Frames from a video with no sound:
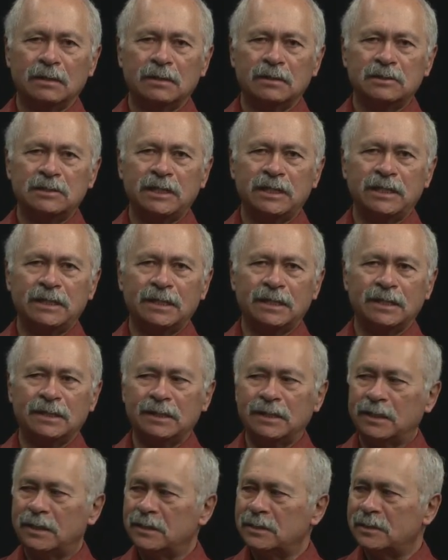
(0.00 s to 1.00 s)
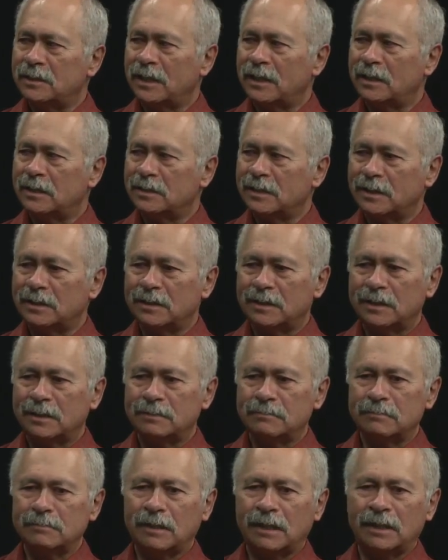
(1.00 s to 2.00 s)
seen incels
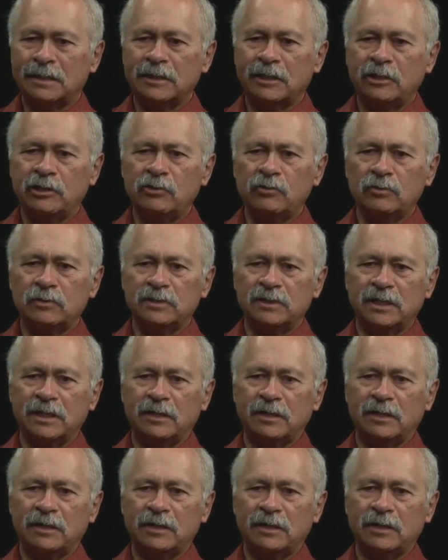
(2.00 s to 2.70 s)
on the news.